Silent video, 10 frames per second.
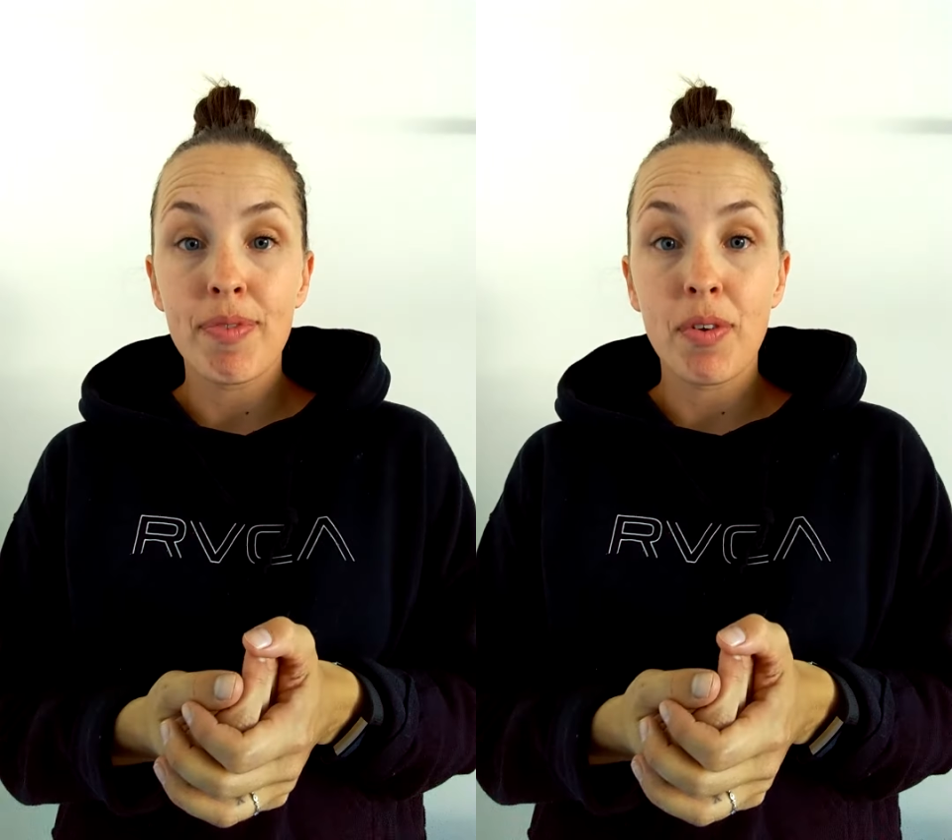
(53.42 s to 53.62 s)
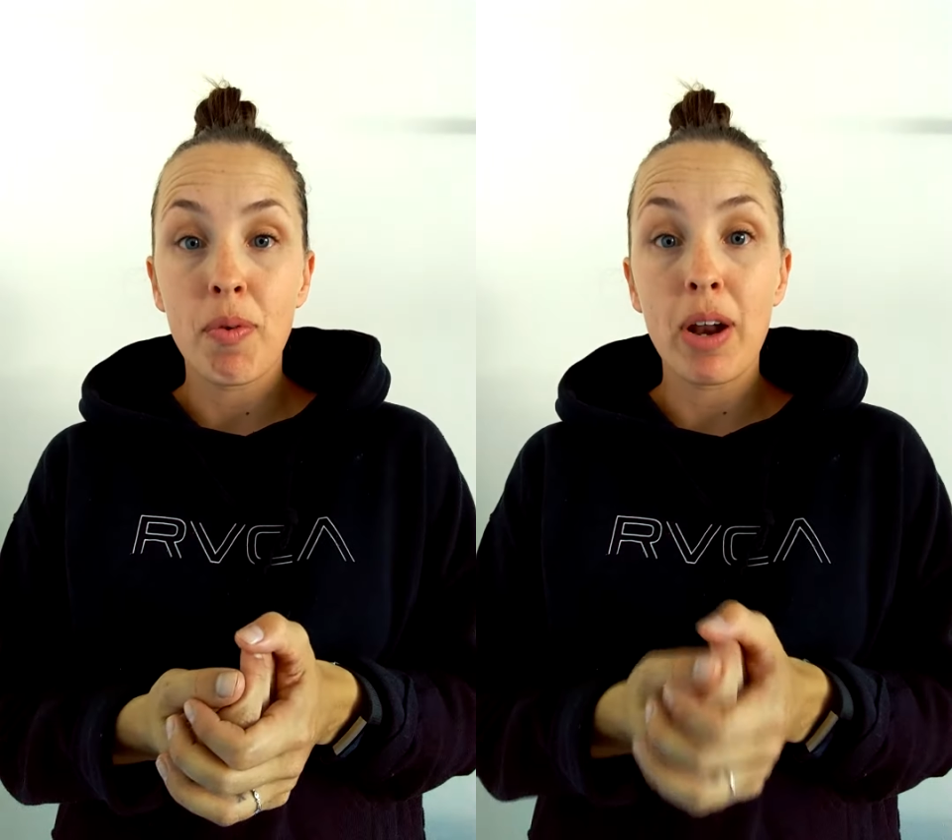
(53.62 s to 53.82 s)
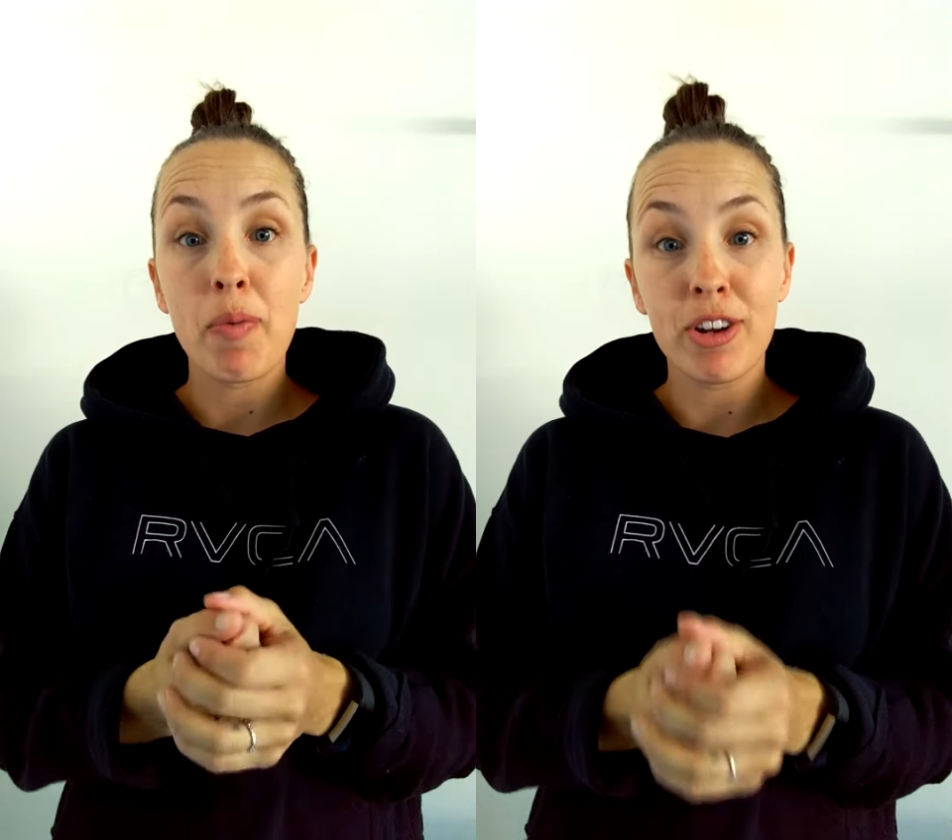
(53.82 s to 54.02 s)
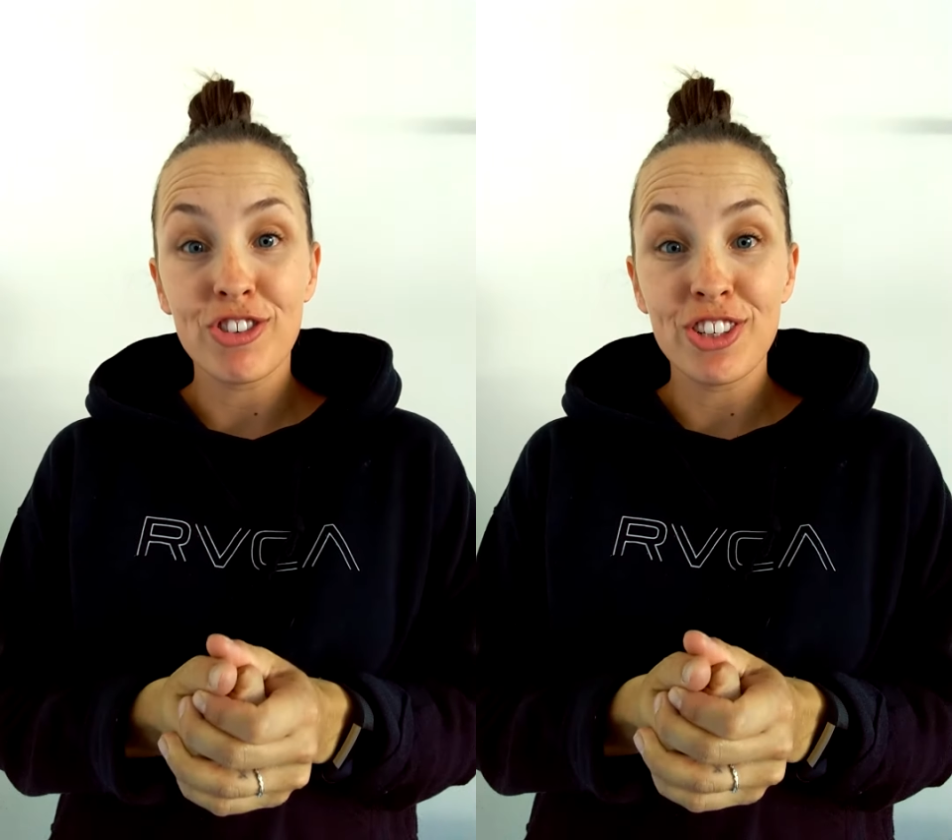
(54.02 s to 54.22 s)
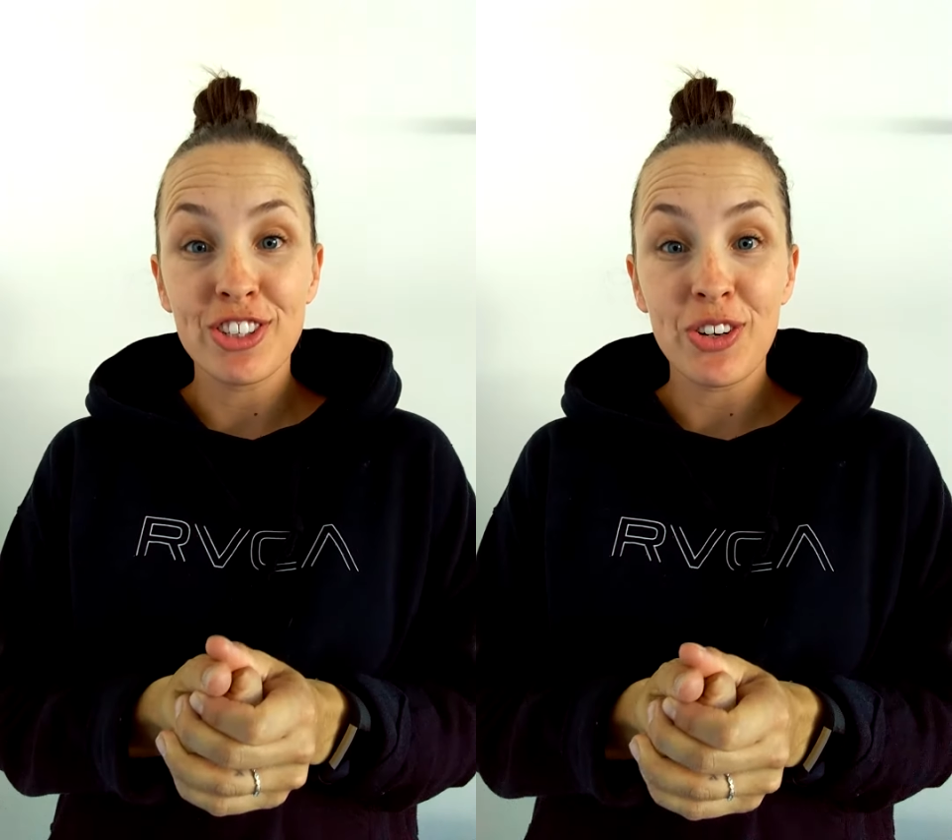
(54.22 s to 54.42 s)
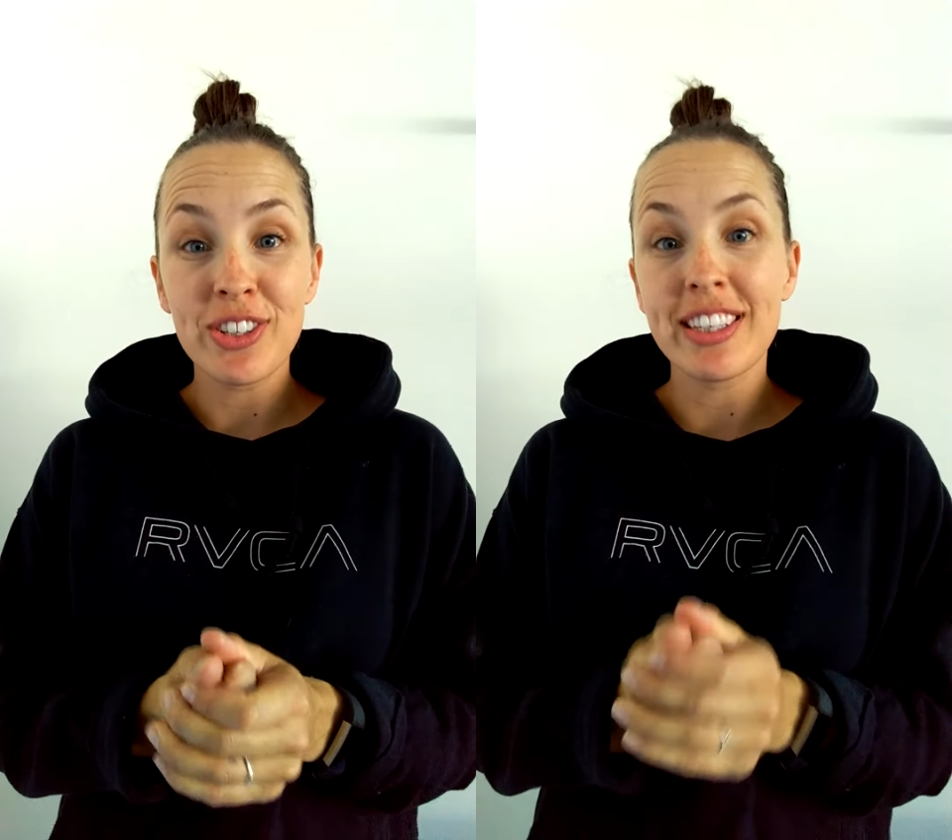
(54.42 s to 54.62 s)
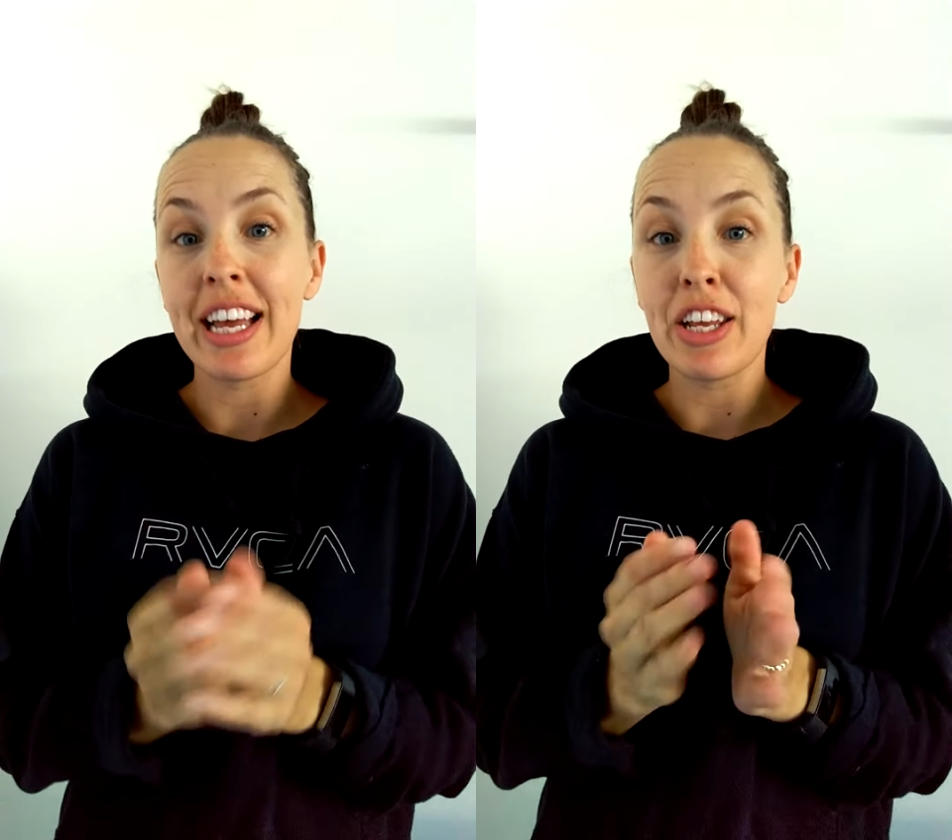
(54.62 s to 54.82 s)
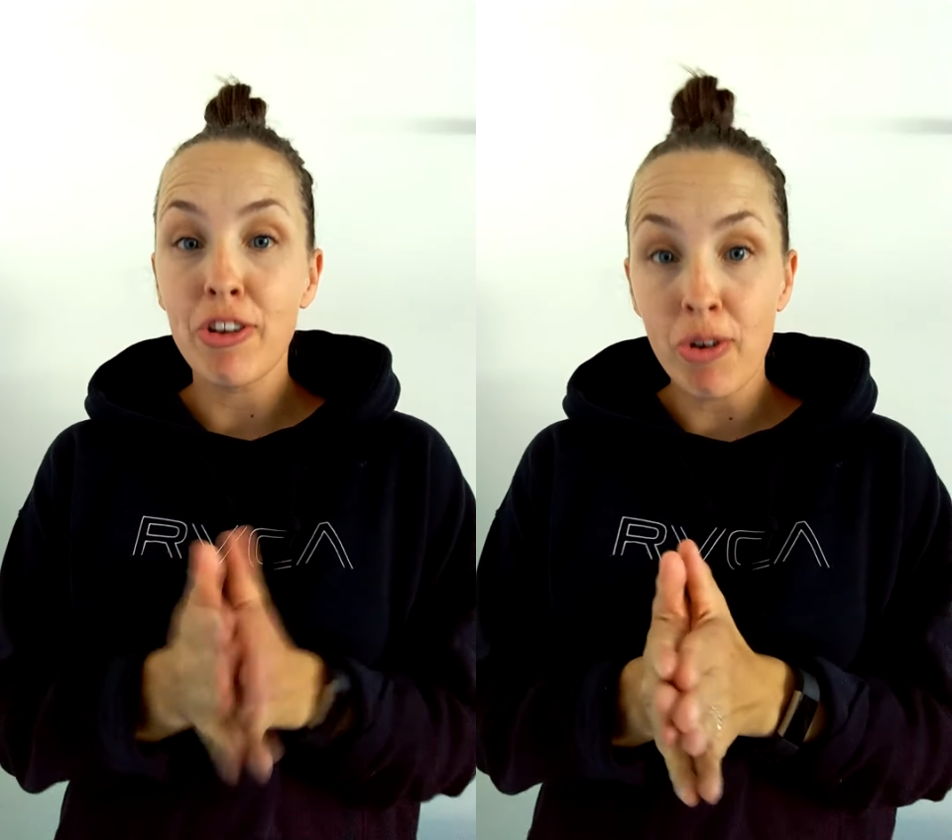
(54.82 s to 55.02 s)
What I want you to know is
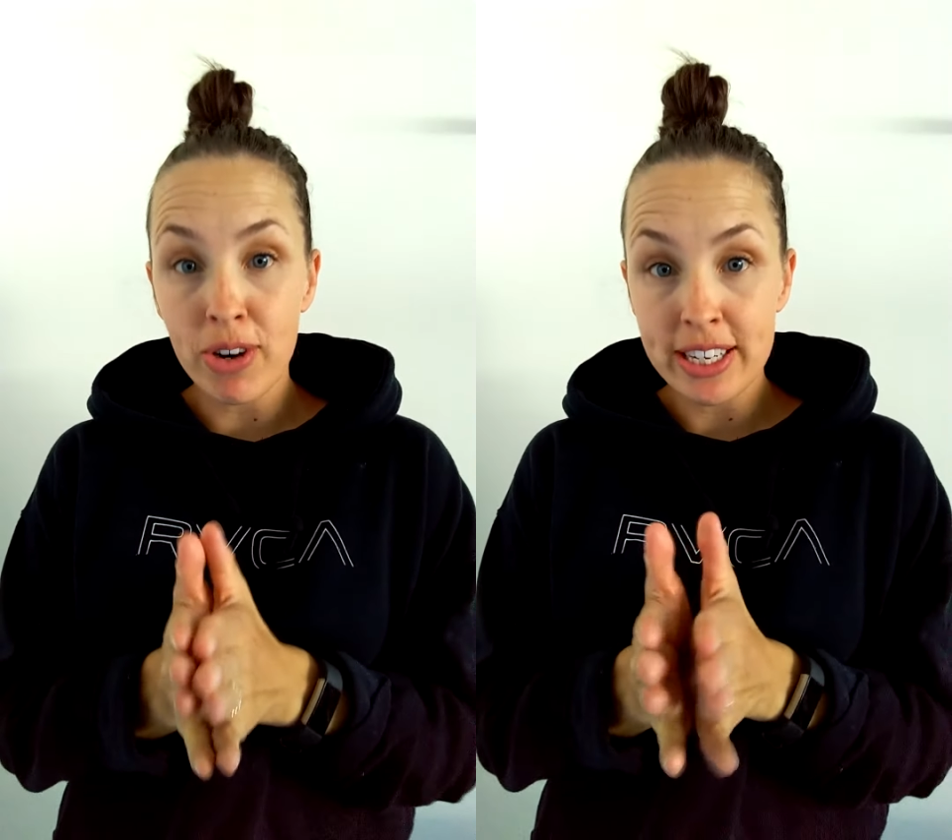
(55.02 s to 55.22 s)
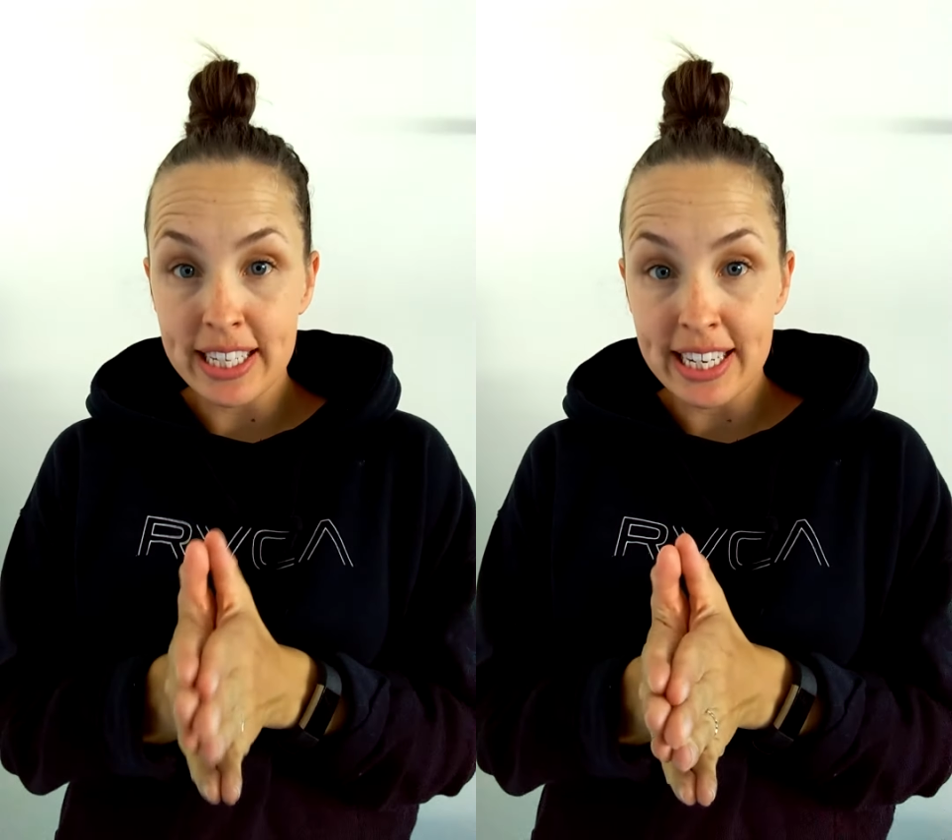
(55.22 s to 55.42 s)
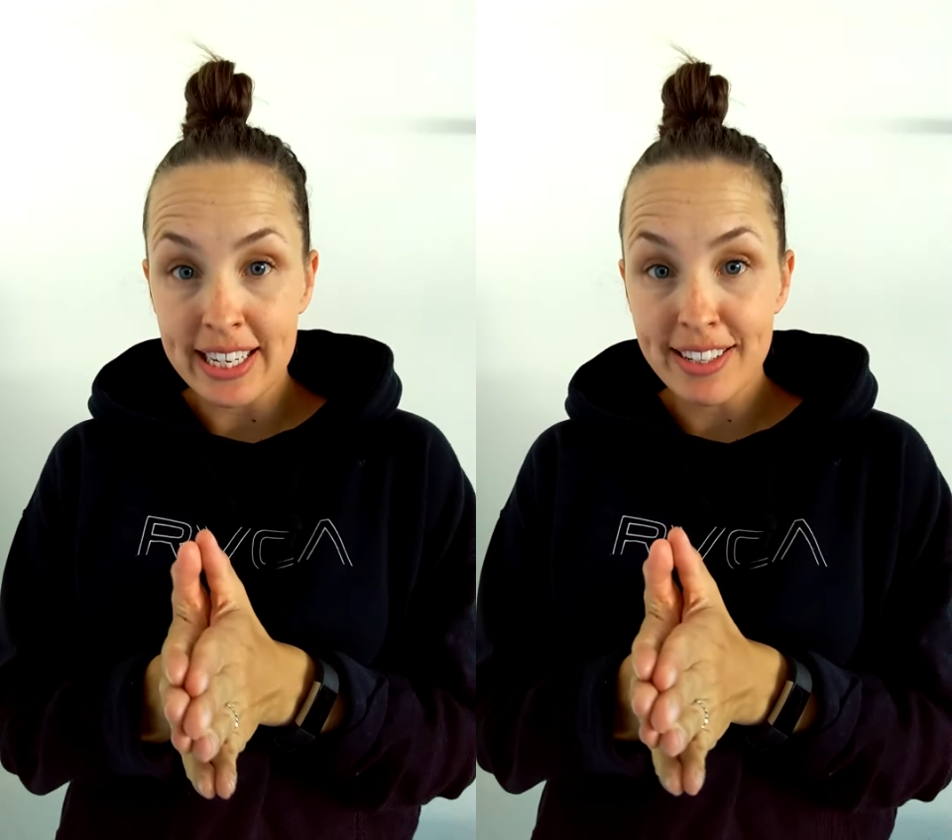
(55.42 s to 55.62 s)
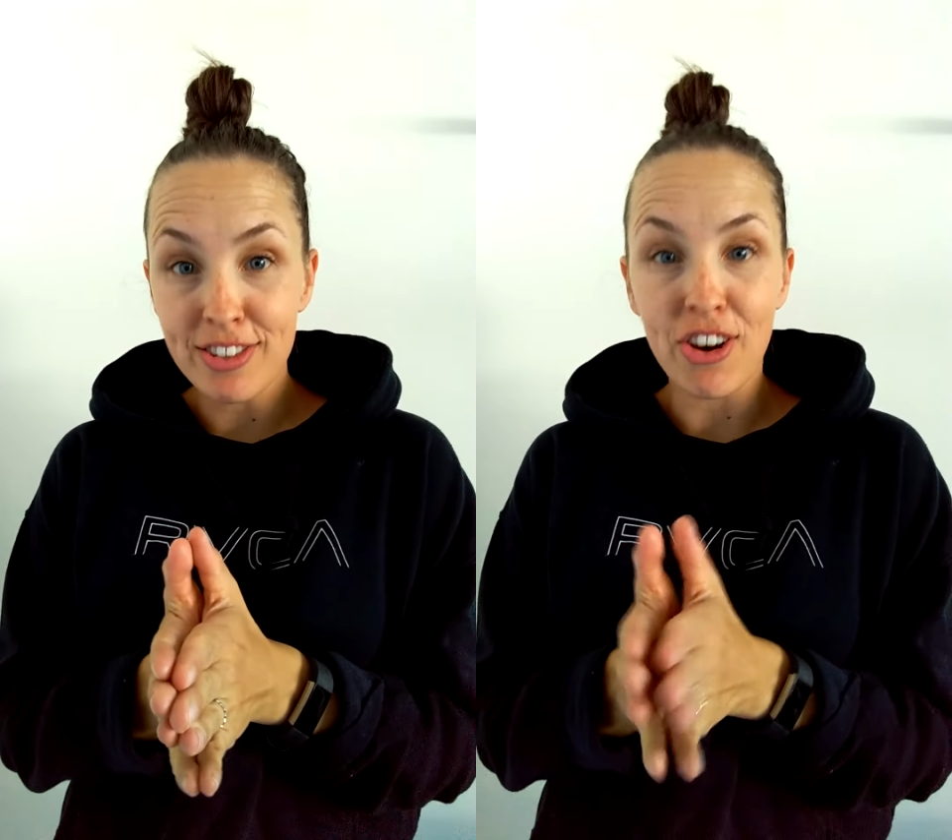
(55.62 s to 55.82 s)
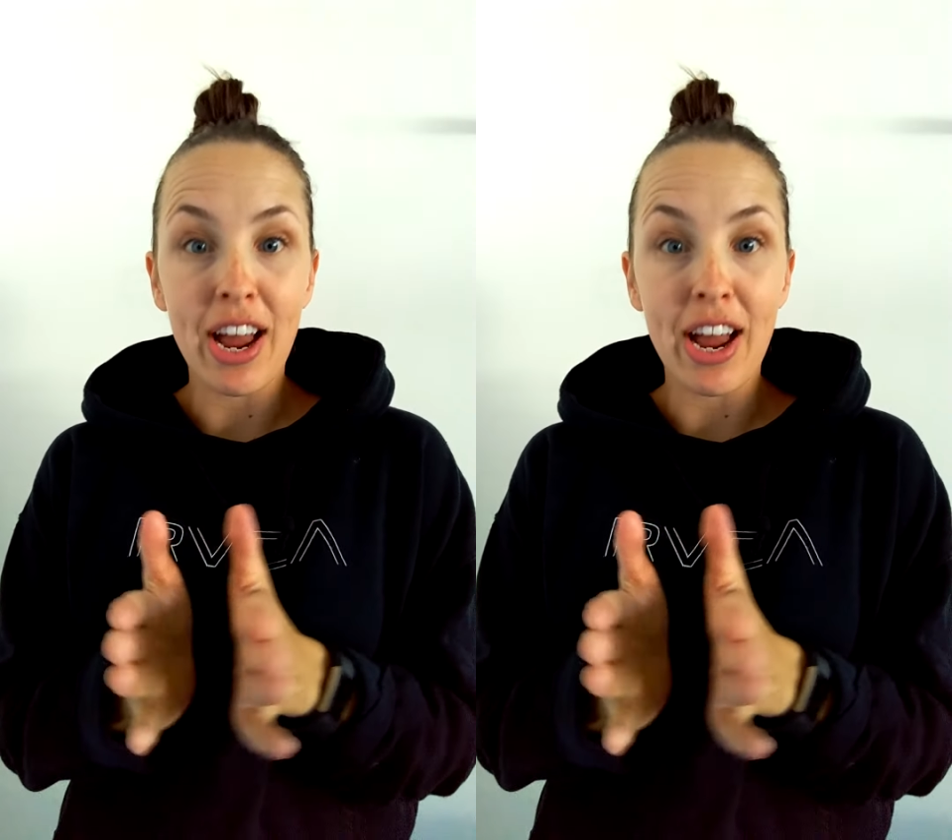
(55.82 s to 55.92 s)
that your needs